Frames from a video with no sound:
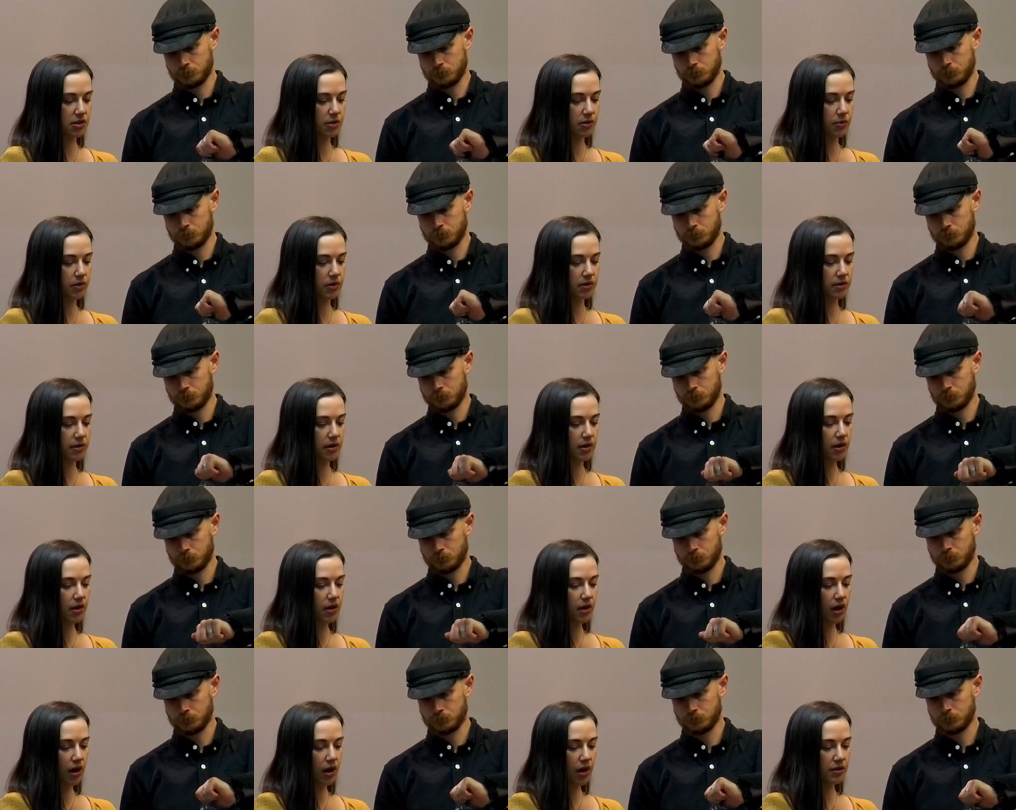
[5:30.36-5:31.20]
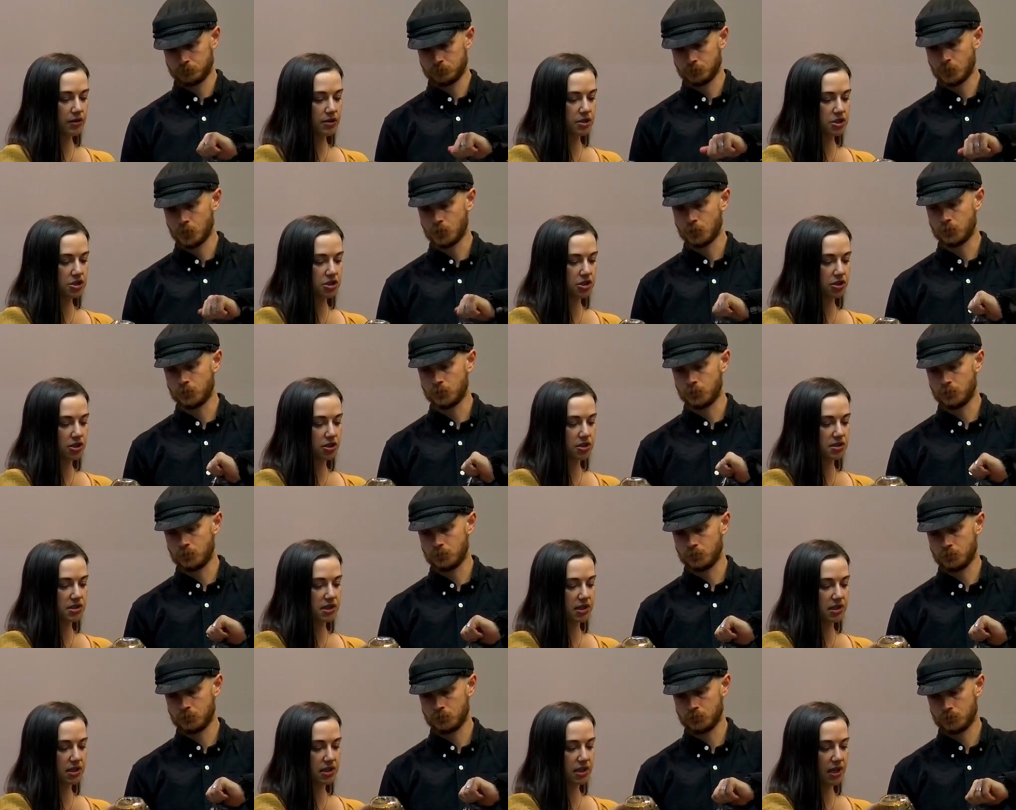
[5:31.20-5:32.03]
Speaker 1: know with other sugars
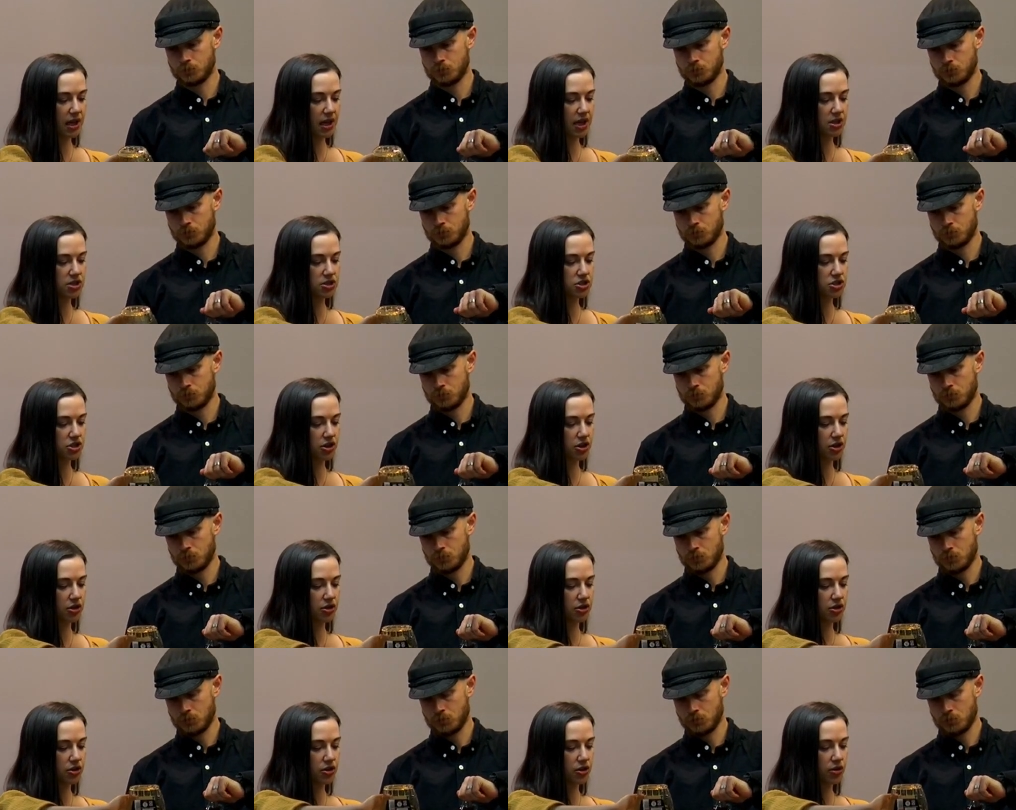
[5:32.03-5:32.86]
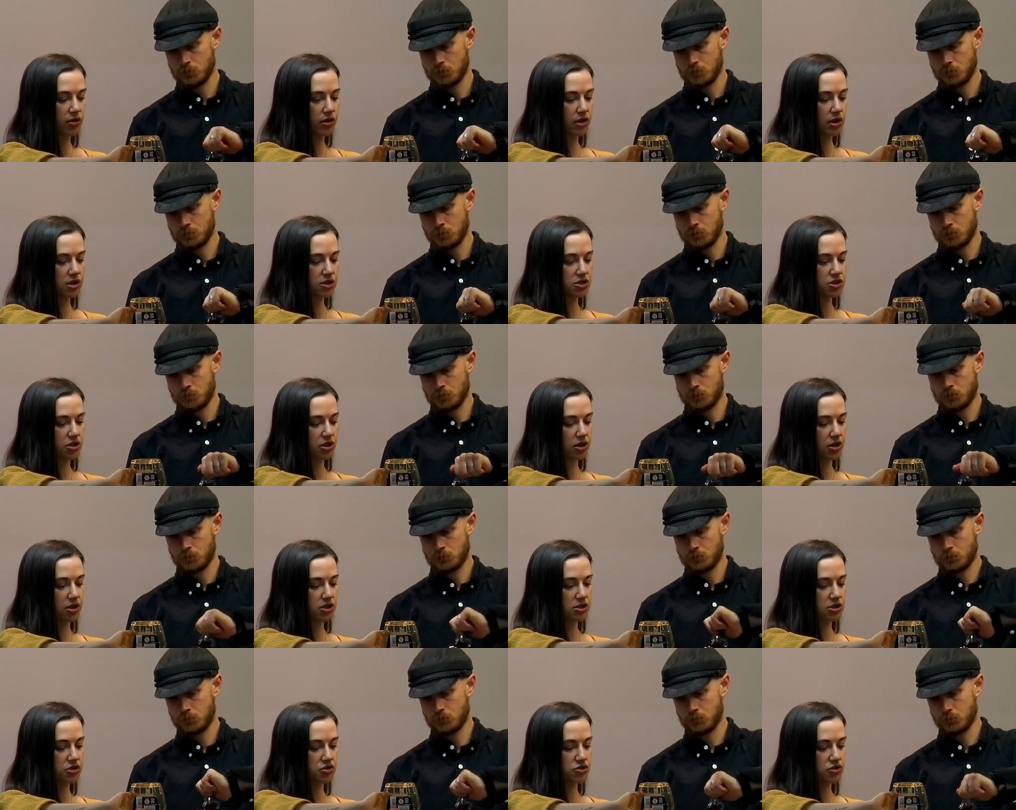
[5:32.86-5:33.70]
like the cane sugar and the coconut sugar
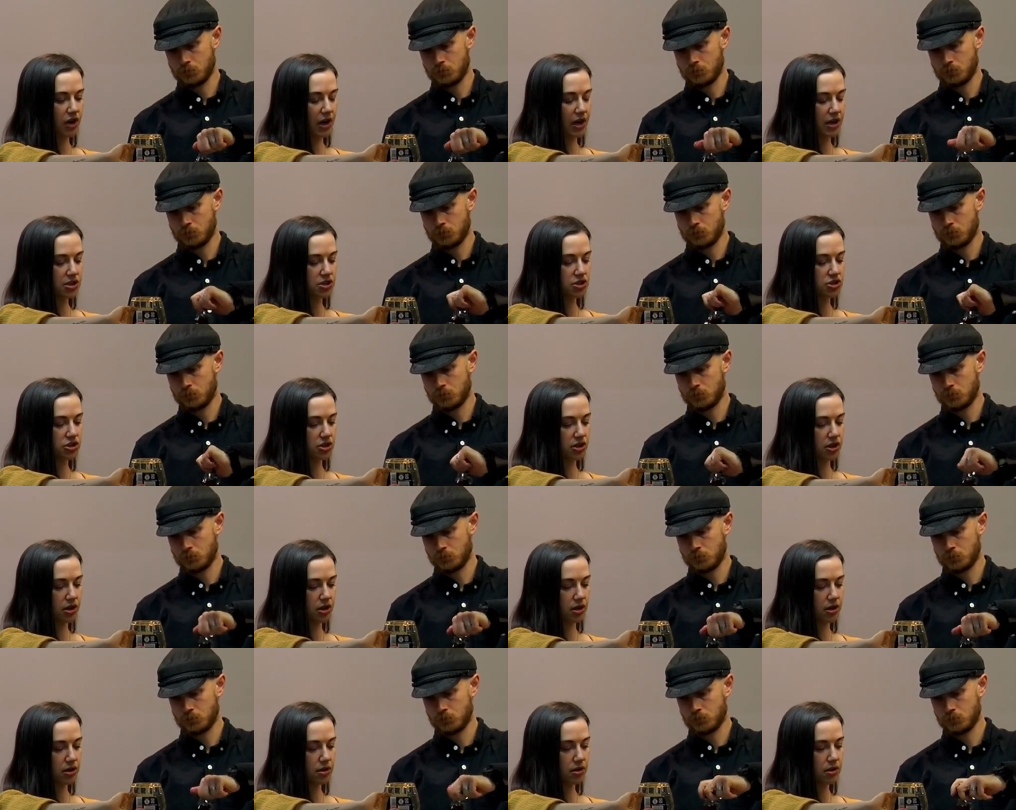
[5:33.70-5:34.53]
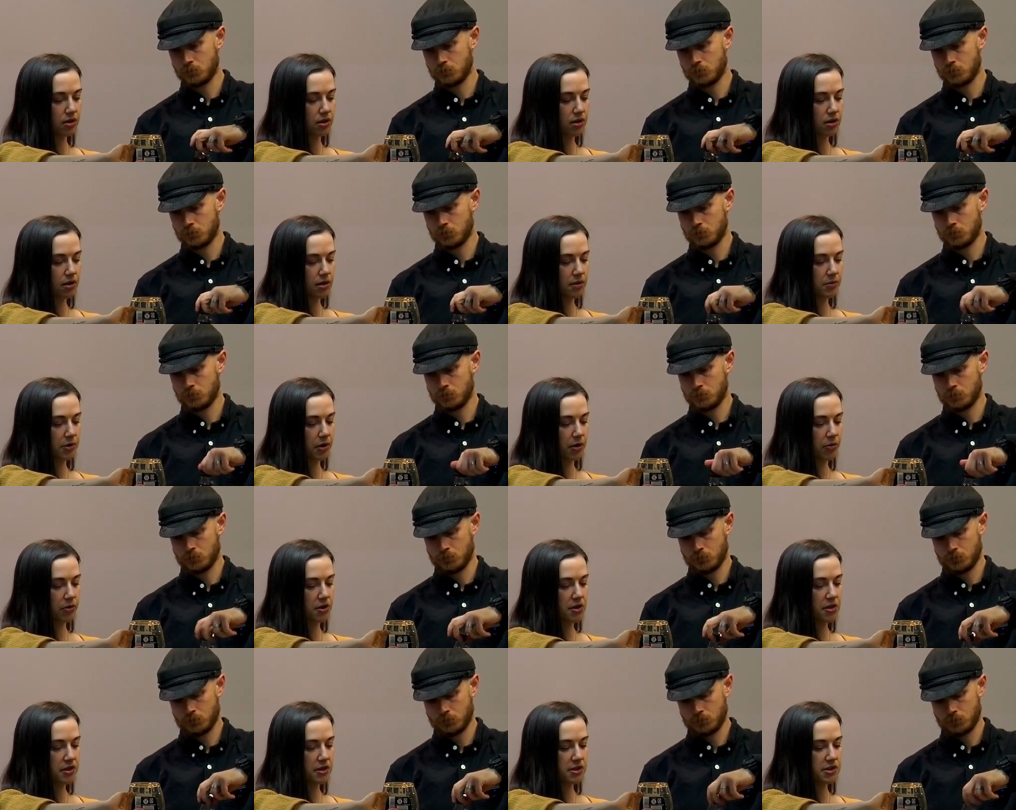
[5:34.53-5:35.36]
it's a dry sugar but
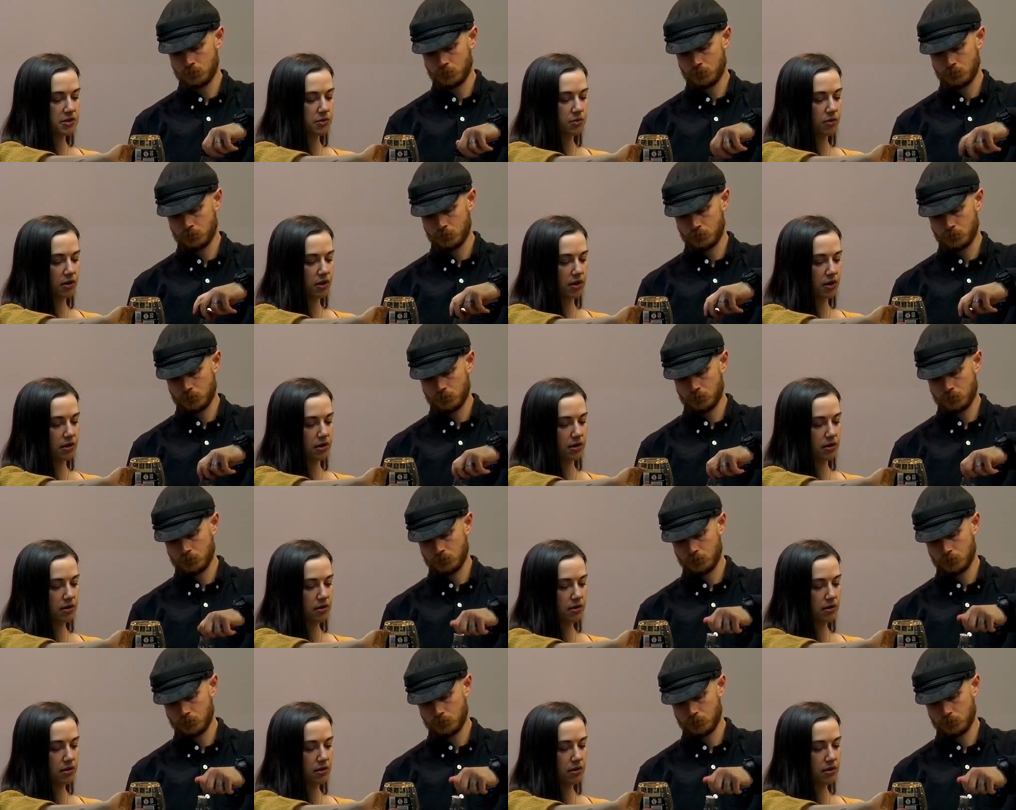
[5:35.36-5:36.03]
with this one